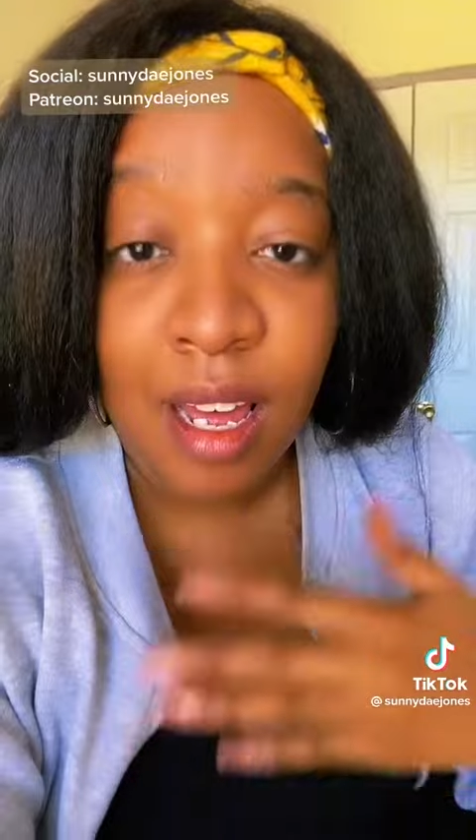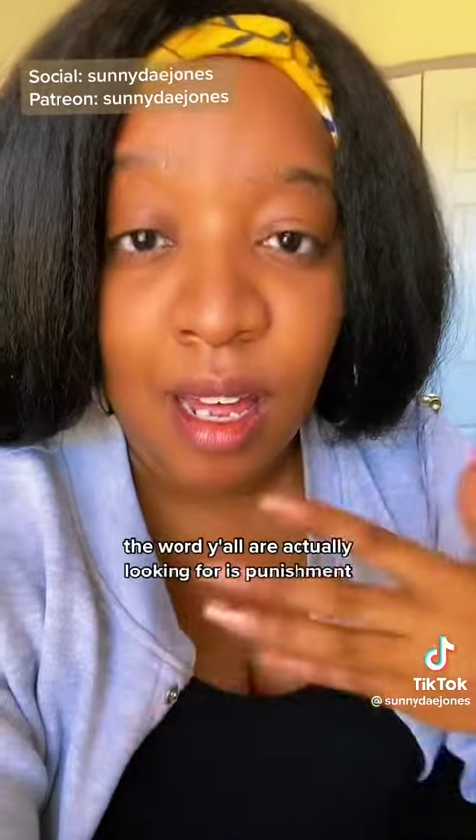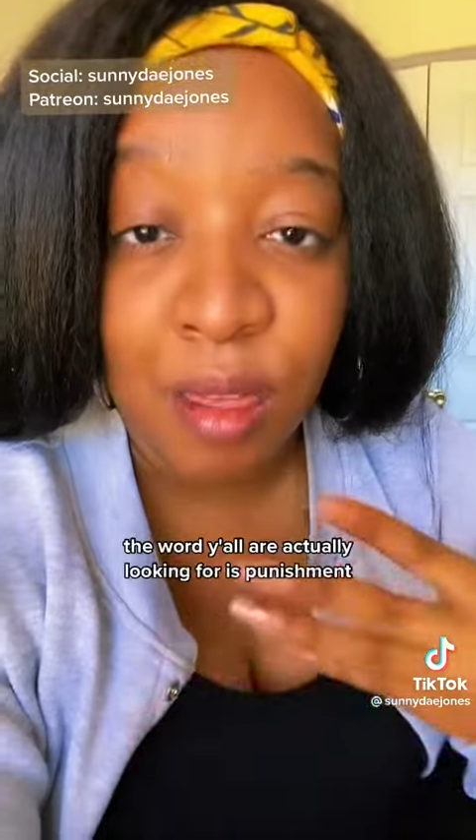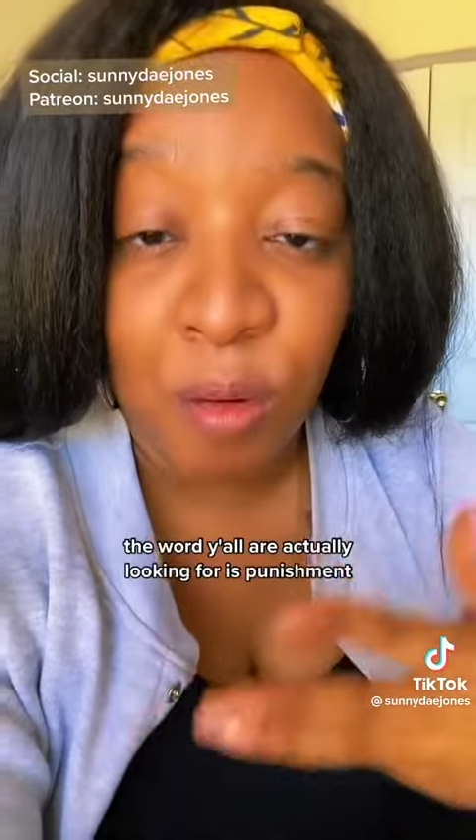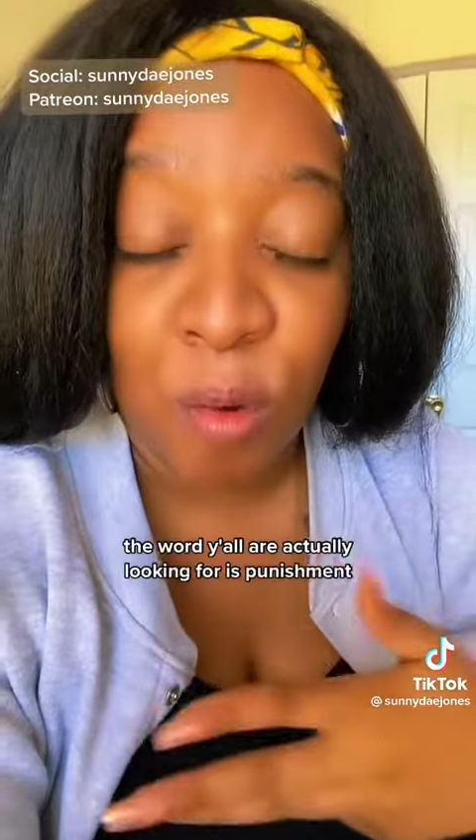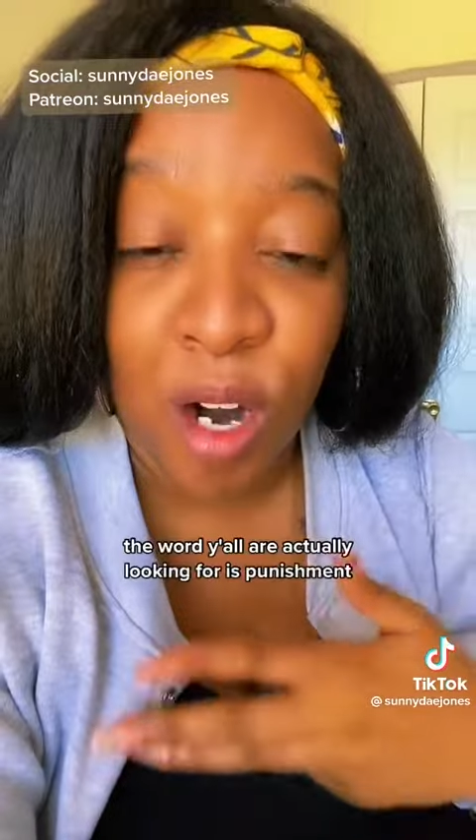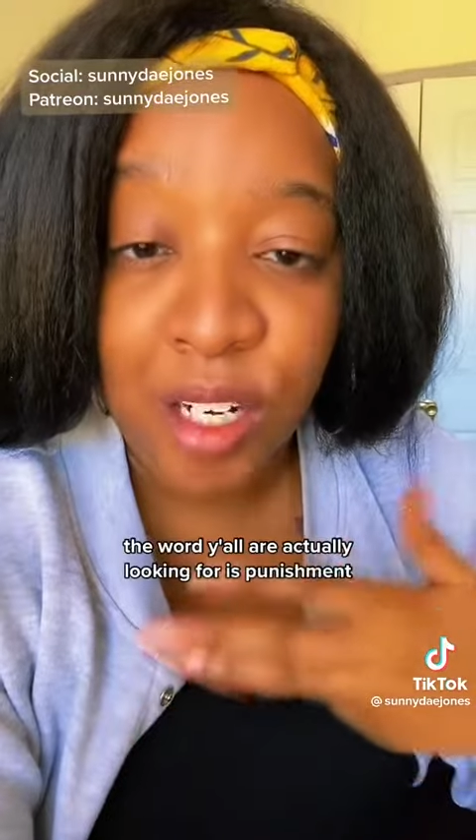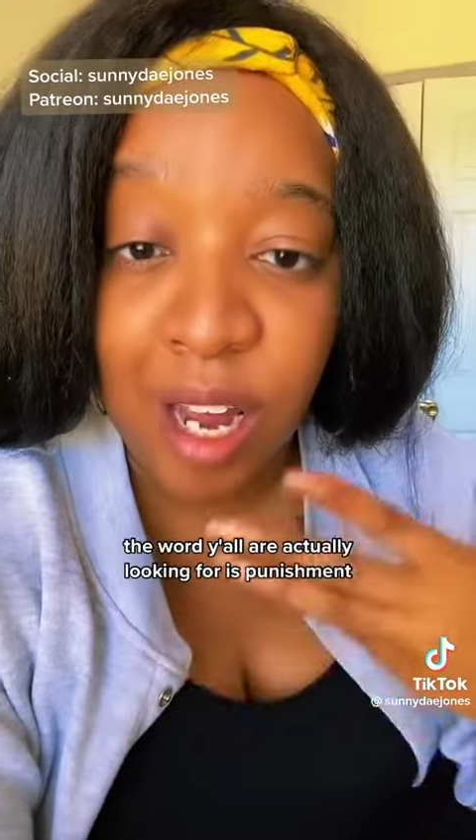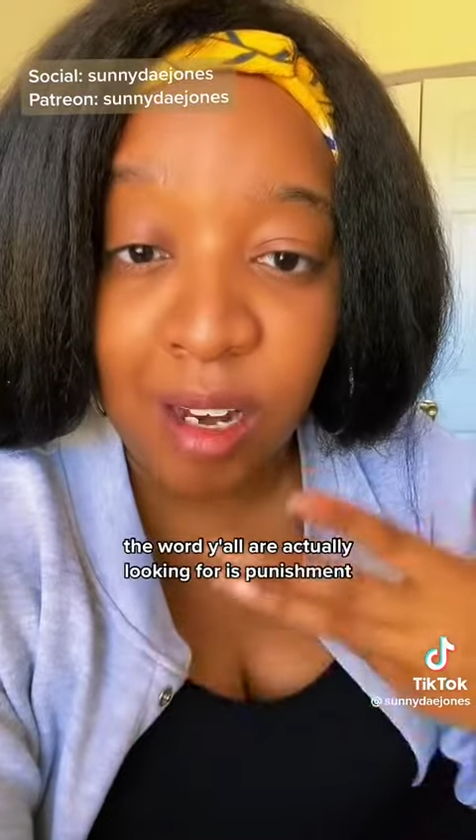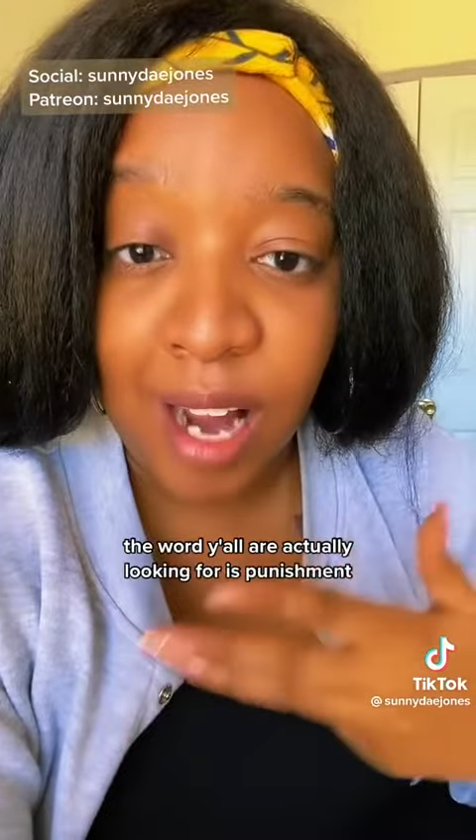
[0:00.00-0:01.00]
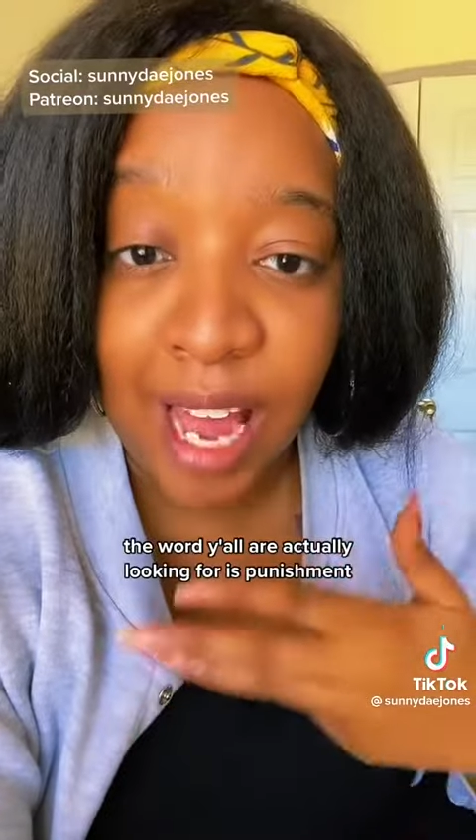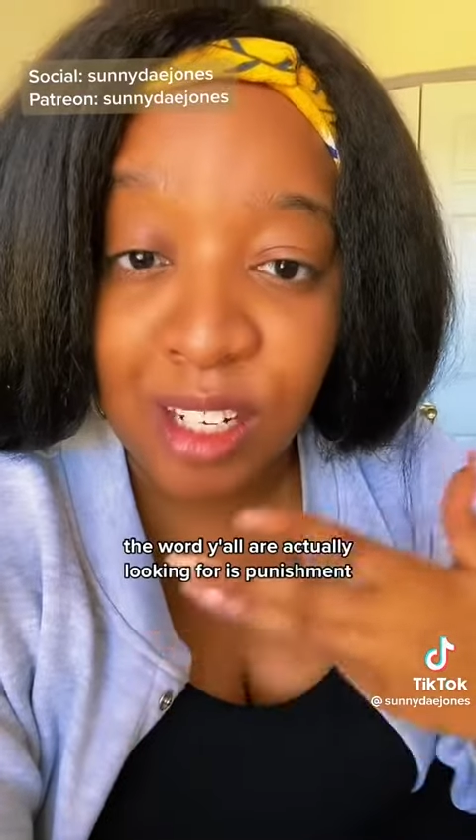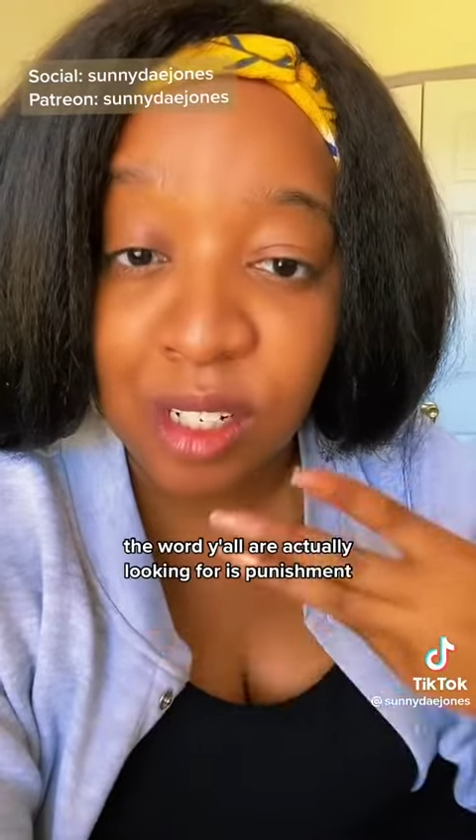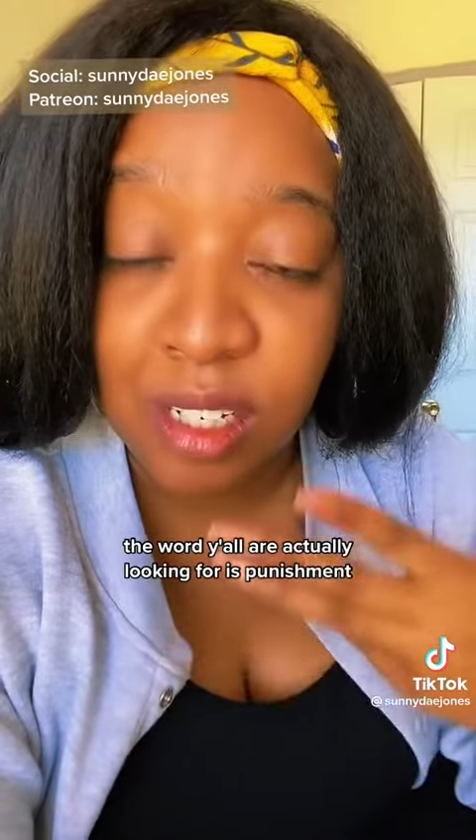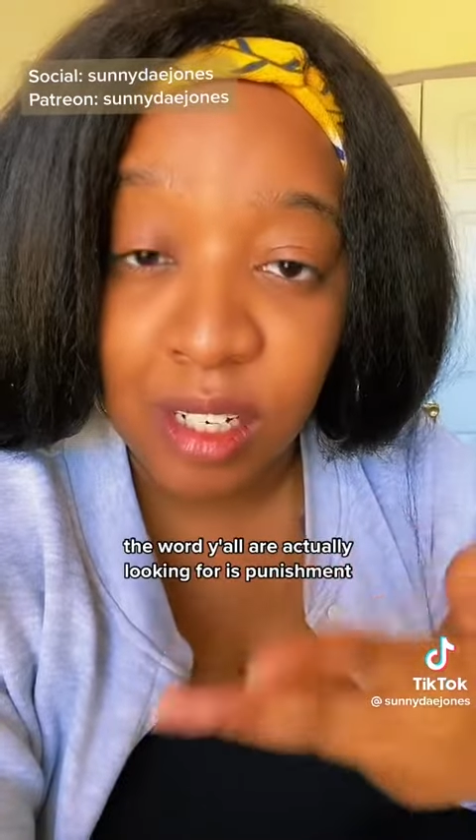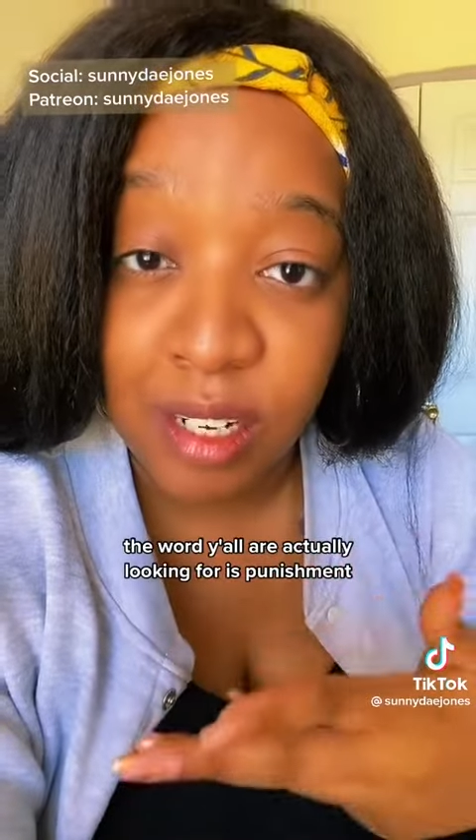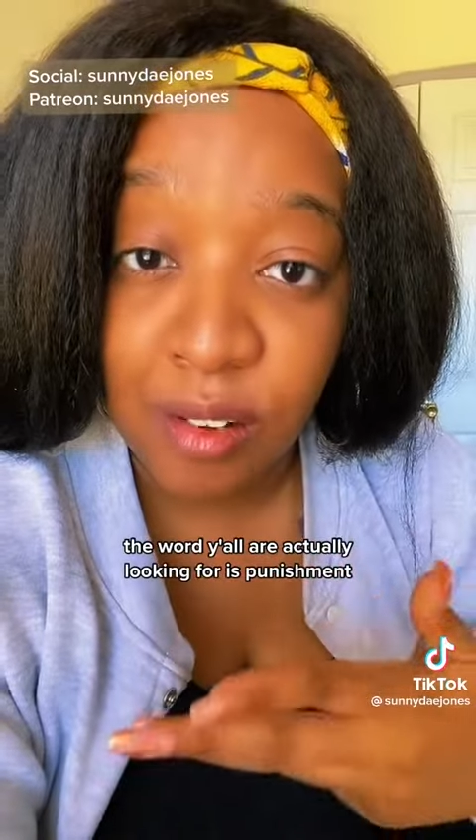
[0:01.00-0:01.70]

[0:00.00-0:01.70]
The word y'all are actually looking